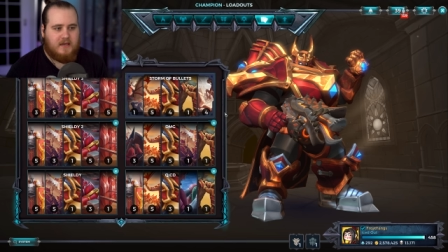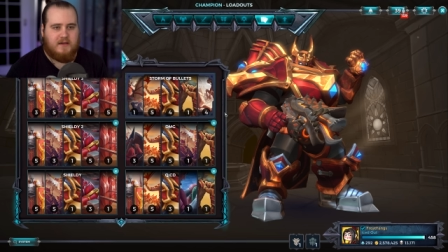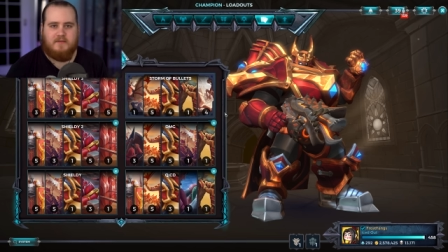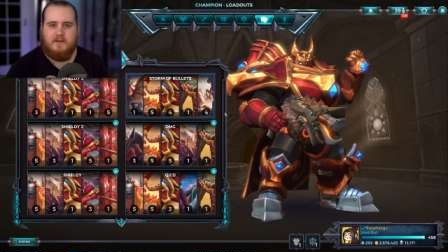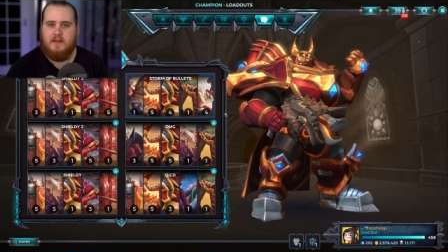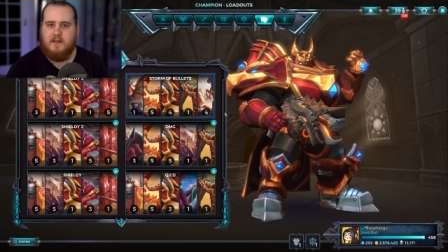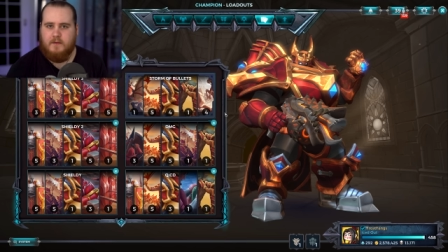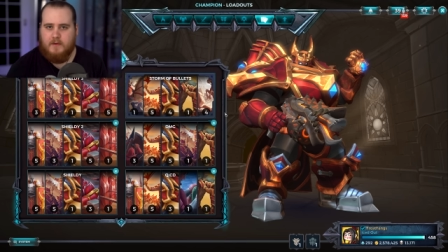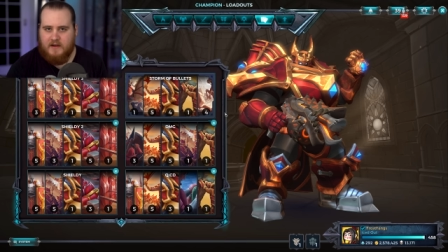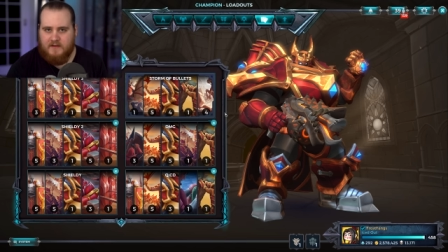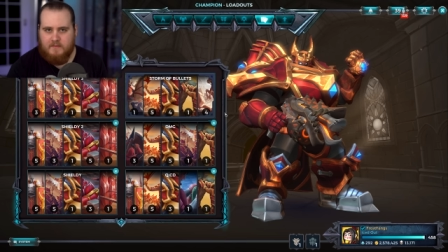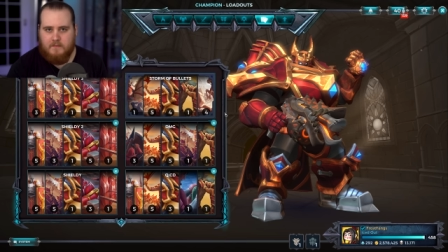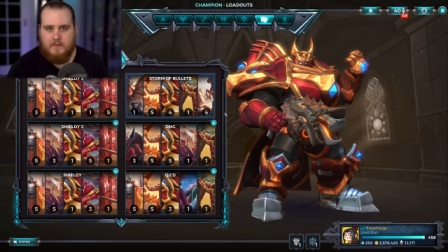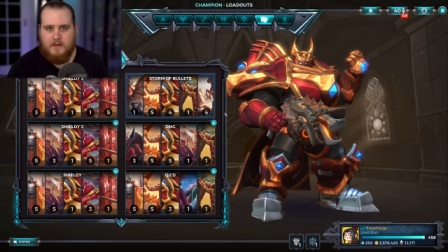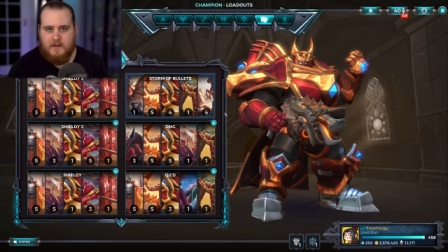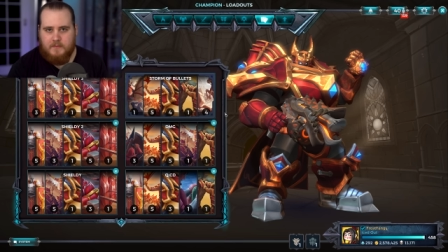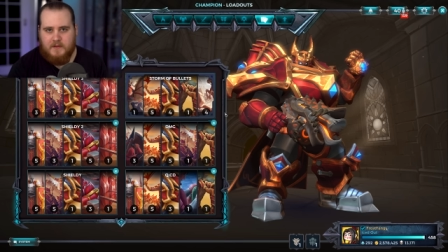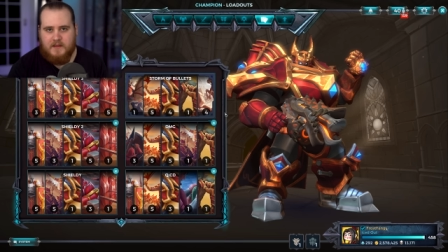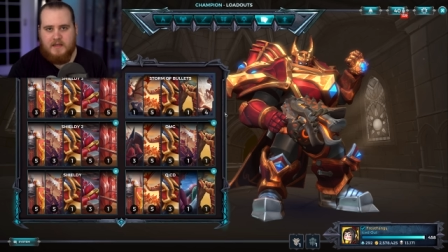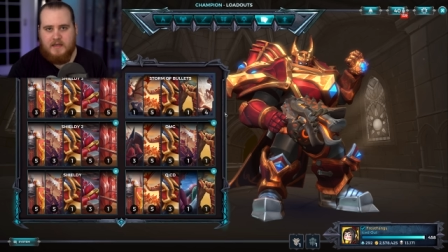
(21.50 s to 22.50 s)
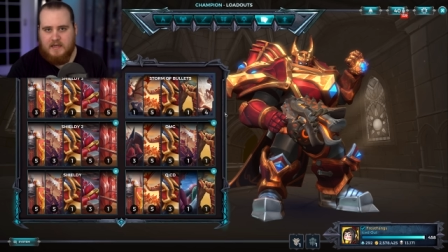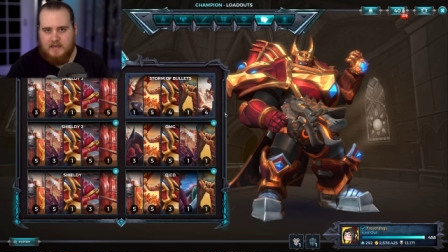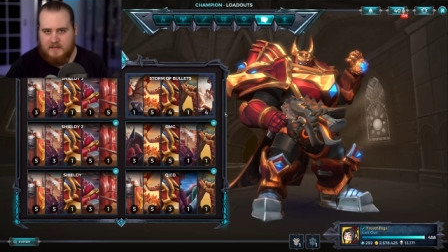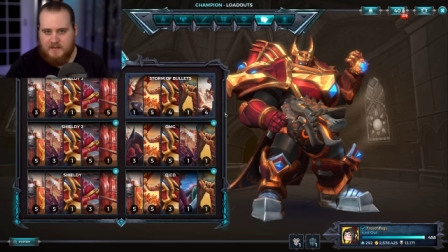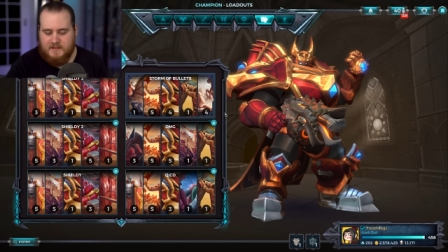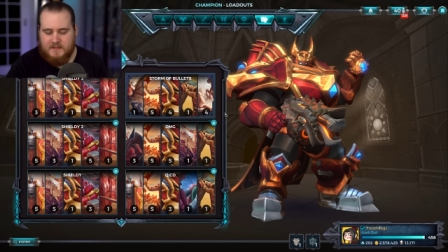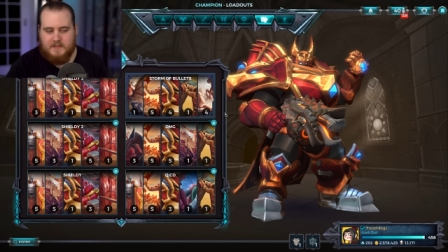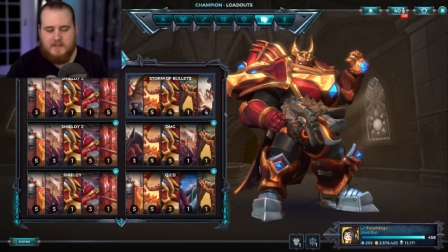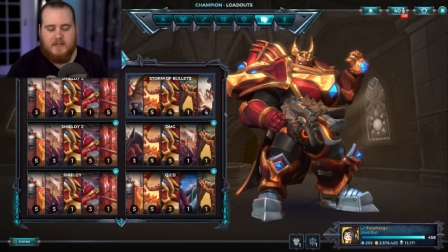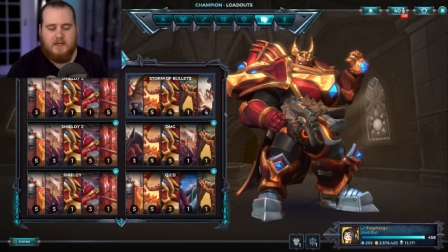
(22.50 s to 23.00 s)
even though I haven't played with it yet.
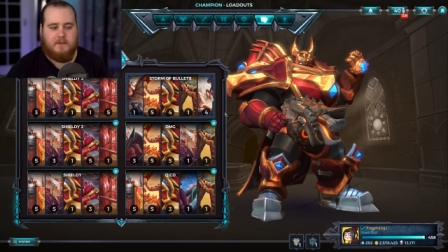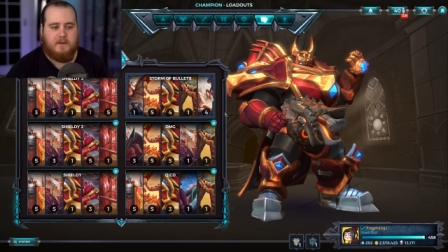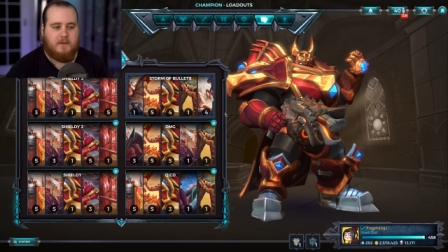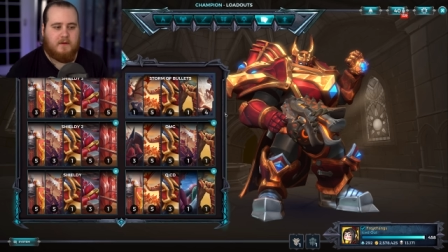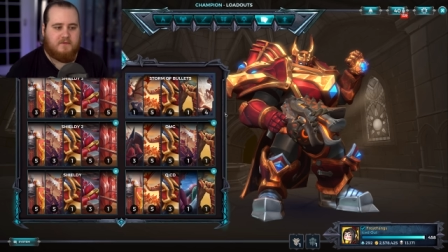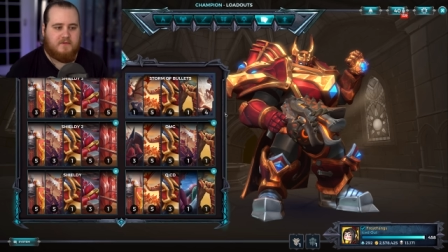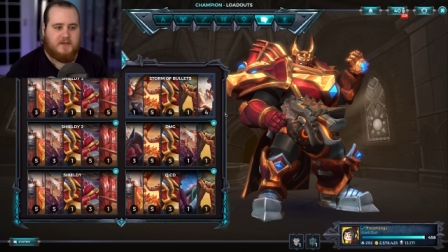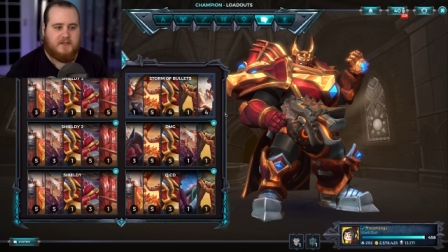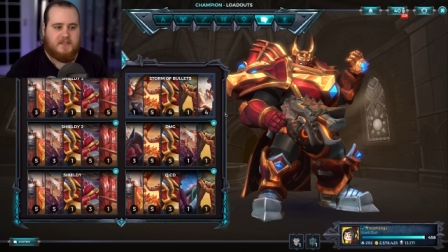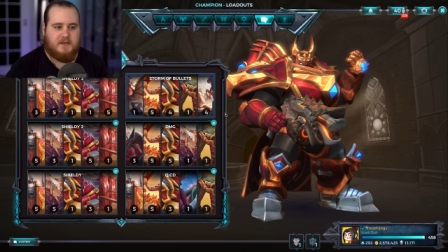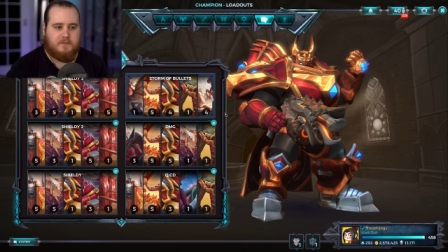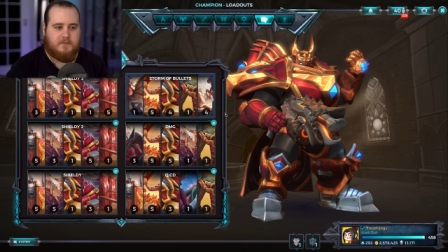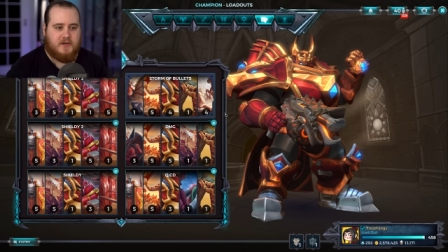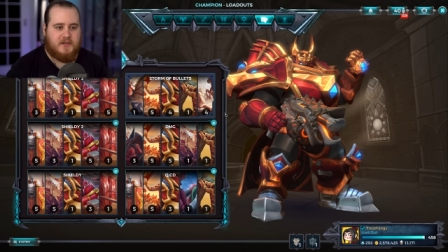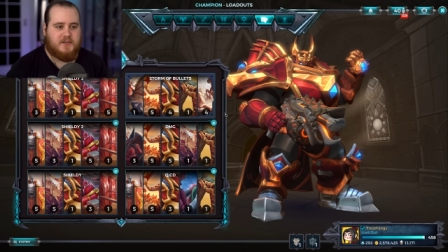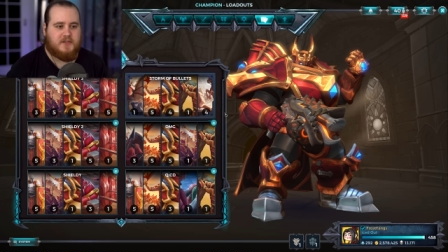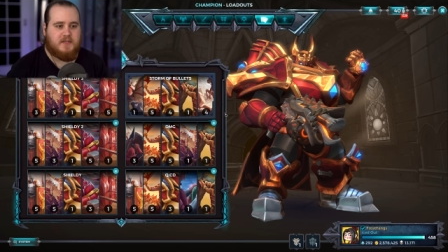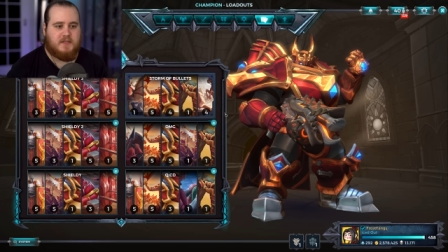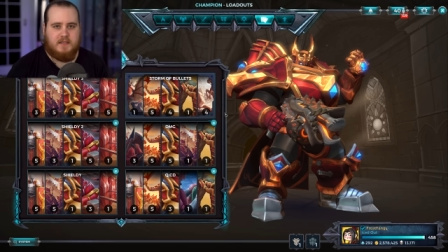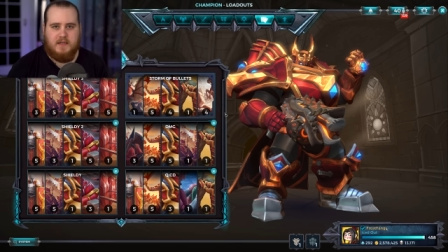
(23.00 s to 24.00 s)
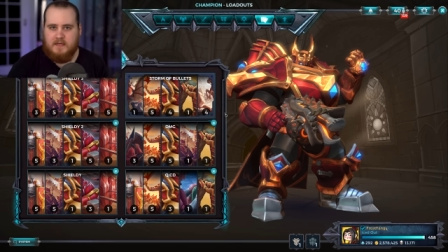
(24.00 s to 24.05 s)
This is going to be my first impressions.